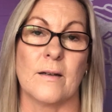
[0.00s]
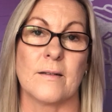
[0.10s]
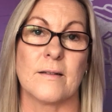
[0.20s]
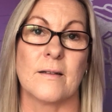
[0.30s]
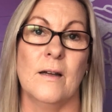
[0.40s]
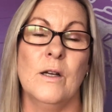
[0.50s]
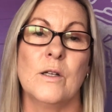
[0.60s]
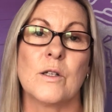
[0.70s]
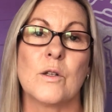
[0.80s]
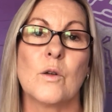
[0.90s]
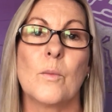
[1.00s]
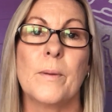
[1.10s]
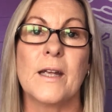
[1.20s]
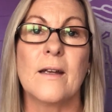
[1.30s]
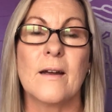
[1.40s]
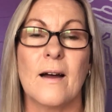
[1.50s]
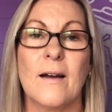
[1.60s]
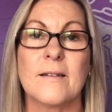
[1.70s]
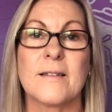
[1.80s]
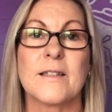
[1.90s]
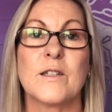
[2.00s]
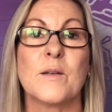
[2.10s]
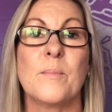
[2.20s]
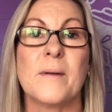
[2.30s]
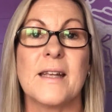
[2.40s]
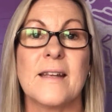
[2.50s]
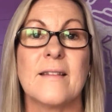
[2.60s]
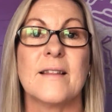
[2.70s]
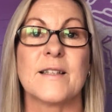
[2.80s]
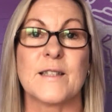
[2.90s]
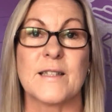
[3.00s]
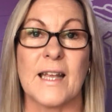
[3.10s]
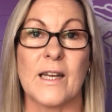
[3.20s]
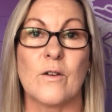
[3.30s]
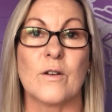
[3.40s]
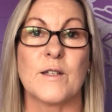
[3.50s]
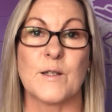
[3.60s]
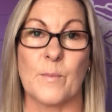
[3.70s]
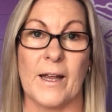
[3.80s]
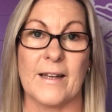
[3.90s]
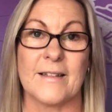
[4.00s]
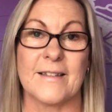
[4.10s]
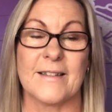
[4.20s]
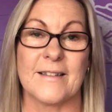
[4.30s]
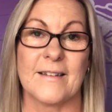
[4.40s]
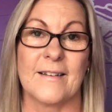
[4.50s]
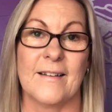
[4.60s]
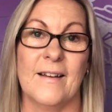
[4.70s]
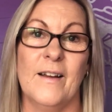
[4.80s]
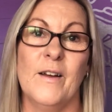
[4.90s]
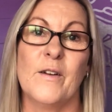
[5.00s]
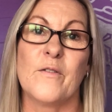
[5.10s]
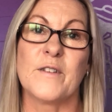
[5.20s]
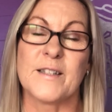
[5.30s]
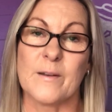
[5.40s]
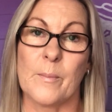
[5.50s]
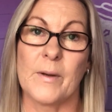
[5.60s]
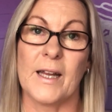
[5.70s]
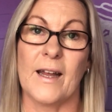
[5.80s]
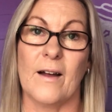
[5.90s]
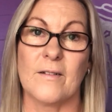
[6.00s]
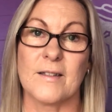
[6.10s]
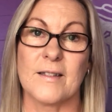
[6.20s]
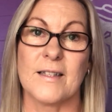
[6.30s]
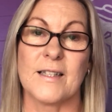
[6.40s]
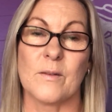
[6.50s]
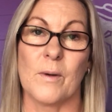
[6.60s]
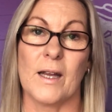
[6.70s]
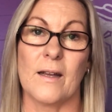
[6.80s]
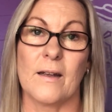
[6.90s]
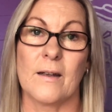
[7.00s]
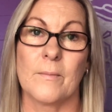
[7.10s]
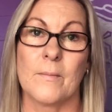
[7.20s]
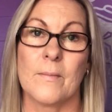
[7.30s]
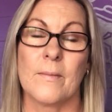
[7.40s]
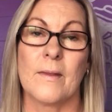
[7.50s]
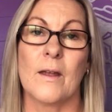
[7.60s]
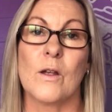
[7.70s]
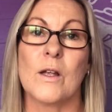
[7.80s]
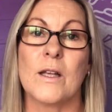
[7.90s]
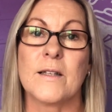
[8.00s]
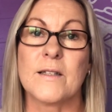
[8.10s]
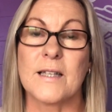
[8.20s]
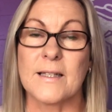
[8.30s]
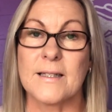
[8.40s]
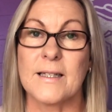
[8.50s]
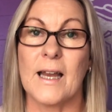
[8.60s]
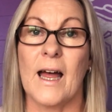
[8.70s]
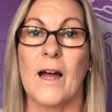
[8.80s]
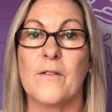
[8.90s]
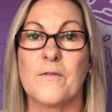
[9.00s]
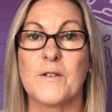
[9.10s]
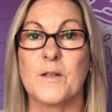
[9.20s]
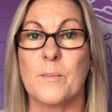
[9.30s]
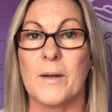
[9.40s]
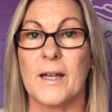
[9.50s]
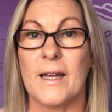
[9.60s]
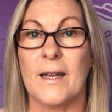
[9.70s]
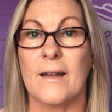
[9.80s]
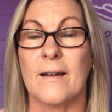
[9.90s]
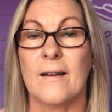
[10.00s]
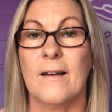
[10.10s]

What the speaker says: us. So you're being asked to be the sacred space for somebody else this week. It doesn't have to be